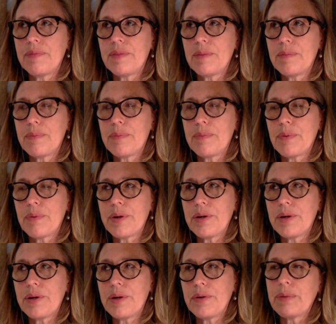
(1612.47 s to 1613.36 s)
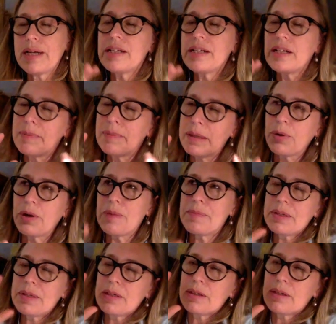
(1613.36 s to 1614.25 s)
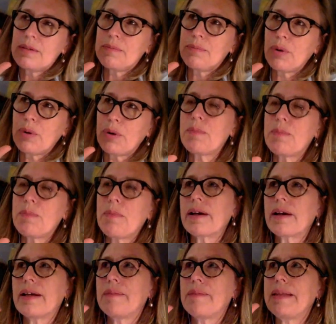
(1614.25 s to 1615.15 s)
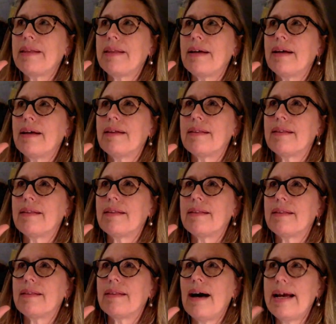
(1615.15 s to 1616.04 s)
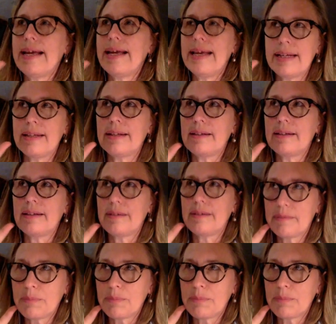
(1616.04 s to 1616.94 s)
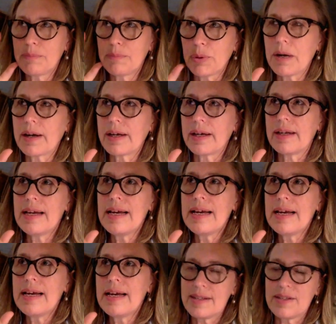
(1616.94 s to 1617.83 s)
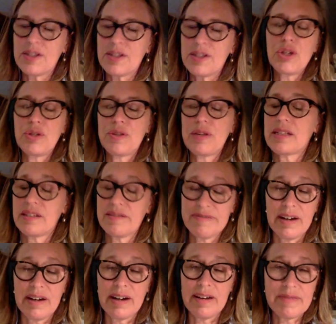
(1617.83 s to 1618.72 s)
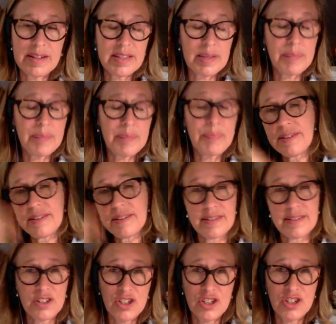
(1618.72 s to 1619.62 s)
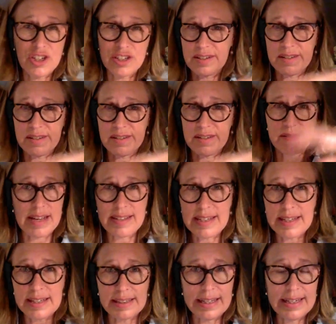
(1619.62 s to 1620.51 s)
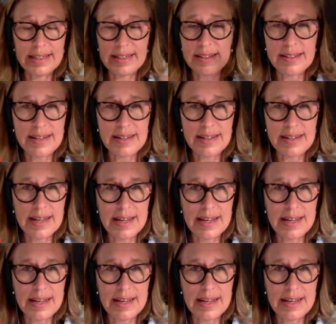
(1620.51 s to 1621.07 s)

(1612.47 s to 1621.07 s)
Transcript: the Bordeaux. When I talk about the Bordeaux market, I mean the high-end Bordeaux market since 2005, because the prices had just escalated and